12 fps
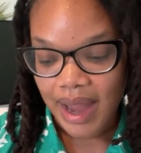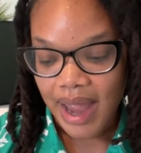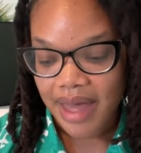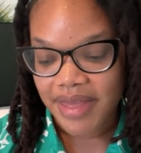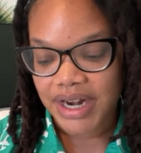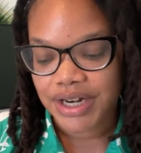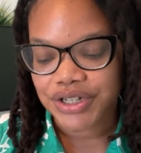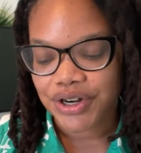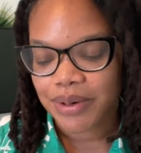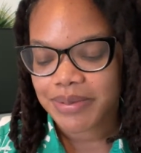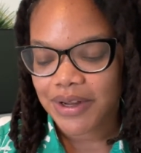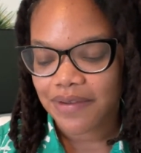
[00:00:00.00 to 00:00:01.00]
And then in
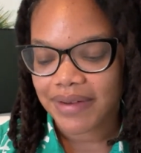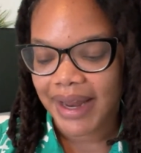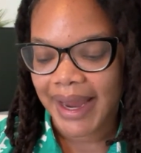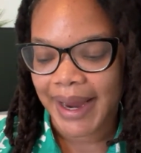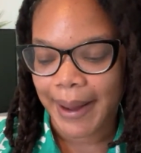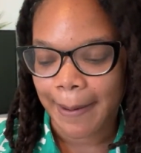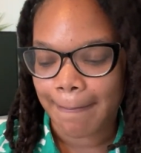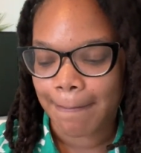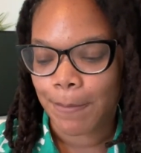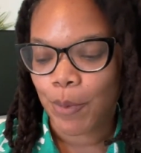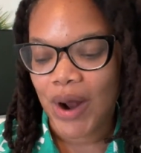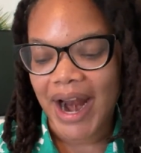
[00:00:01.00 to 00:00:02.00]
terms of like
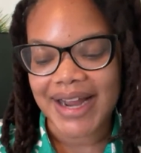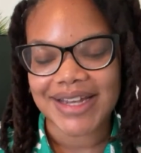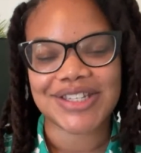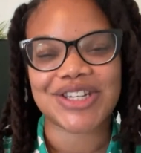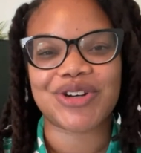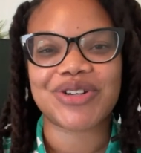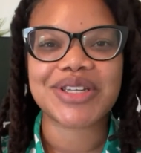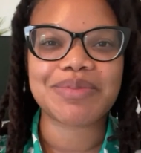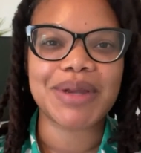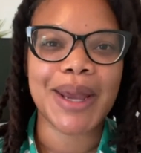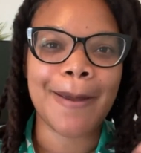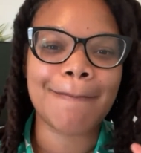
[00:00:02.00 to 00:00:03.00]
what I consider to
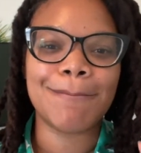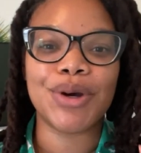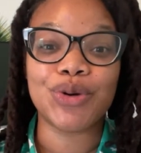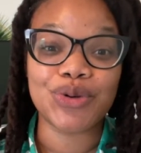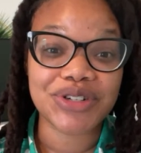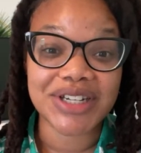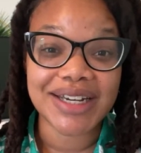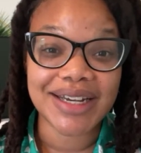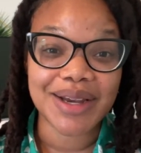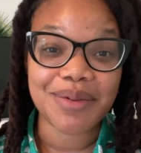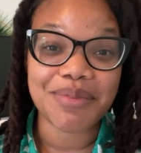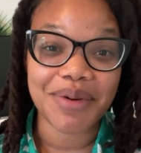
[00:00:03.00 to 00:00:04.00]
be
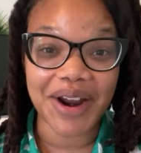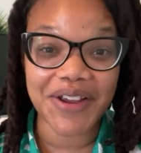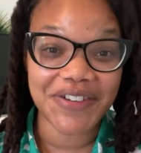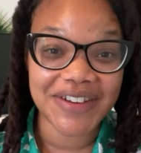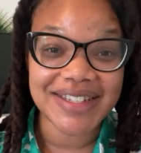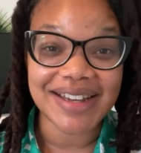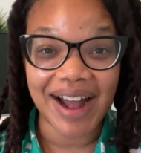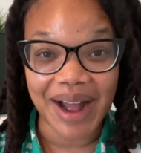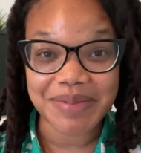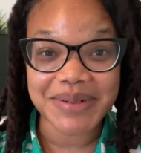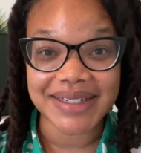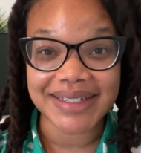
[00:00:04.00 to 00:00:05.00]
bougie breakfast
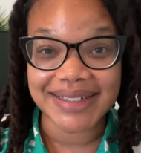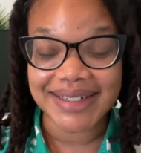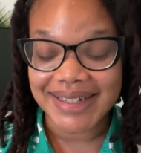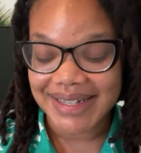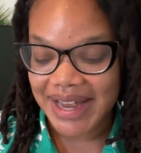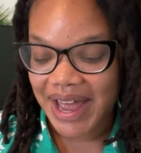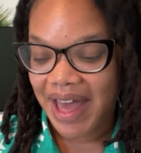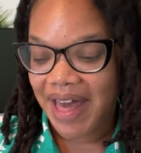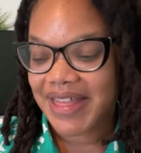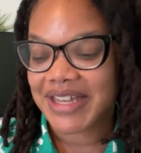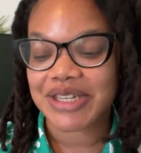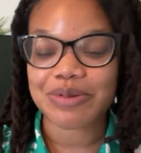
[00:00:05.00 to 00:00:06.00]
options,
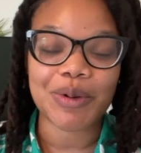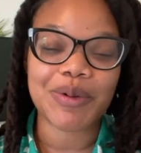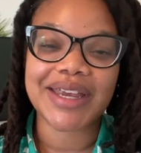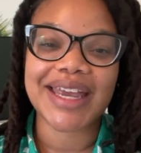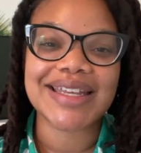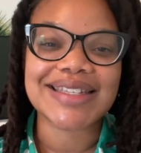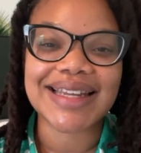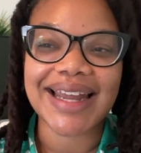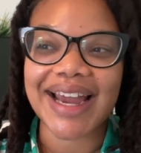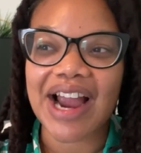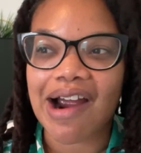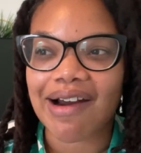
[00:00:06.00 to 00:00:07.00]
this is where we get into
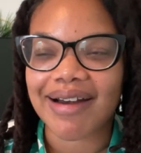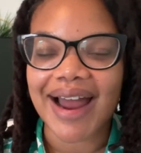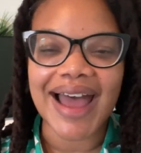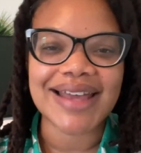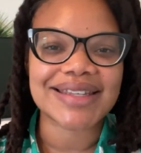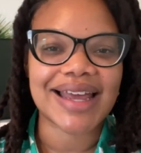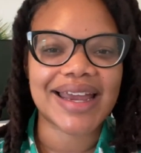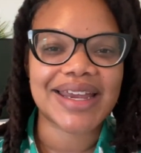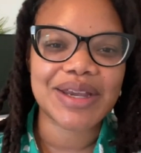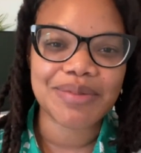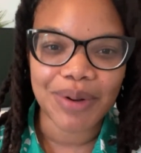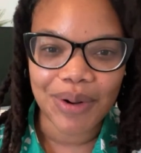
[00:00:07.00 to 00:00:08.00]
like our
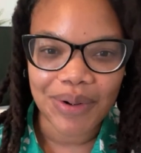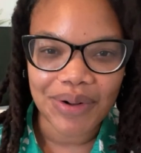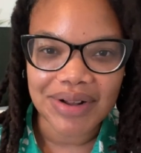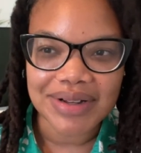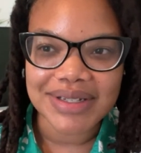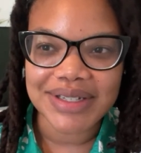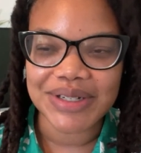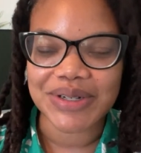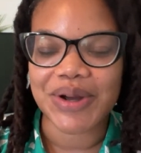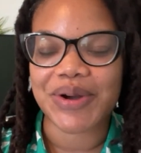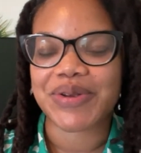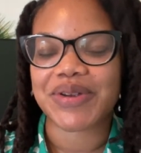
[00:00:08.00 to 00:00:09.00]
acai bowls. You
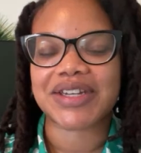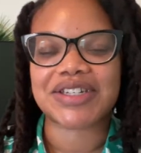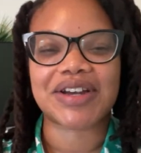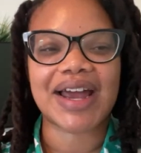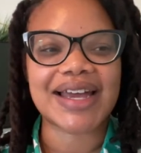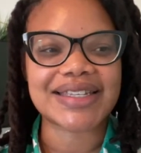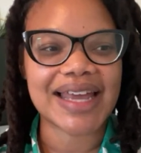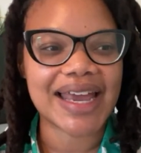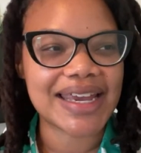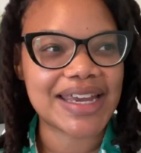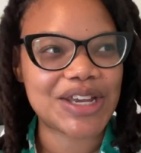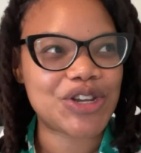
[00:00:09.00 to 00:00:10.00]
get your
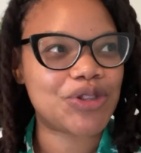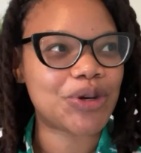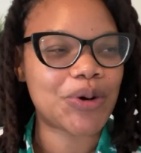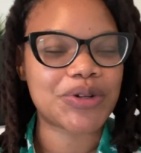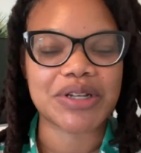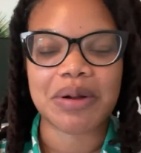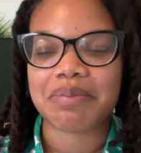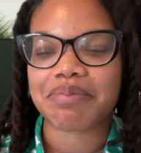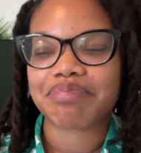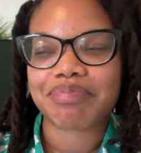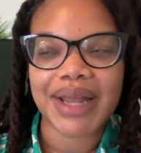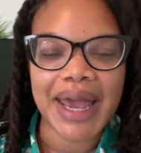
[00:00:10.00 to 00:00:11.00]
acai, you throw some
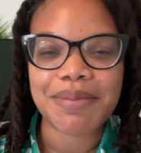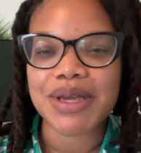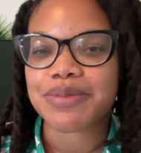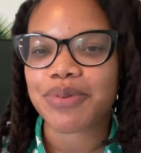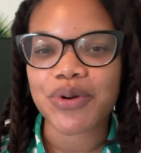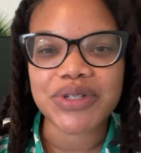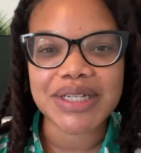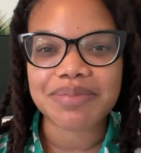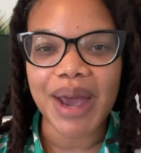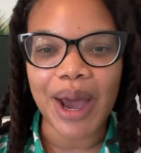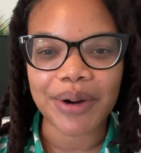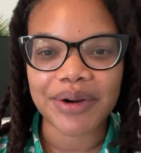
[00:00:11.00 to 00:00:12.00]
plant-based protein
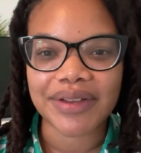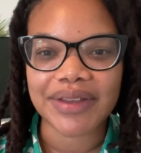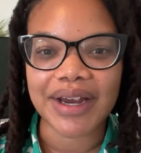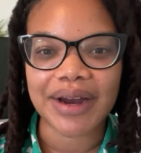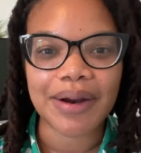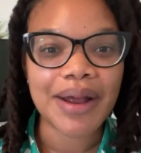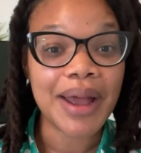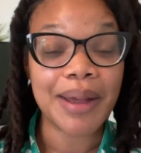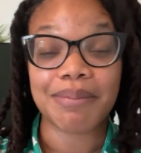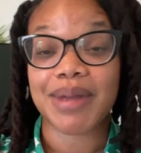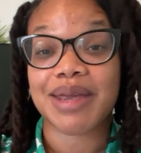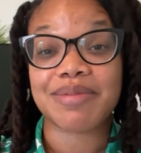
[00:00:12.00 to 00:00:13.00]
powder in there,
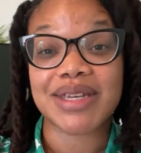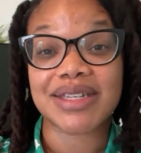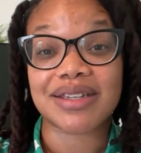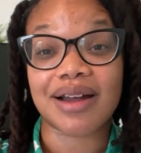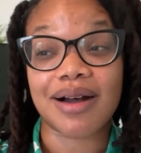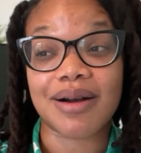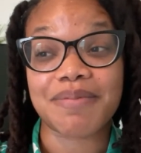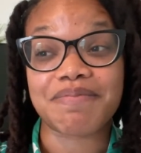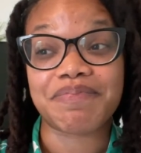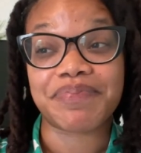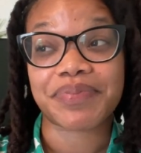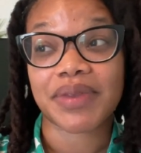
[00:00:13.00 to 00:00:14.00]
maybe some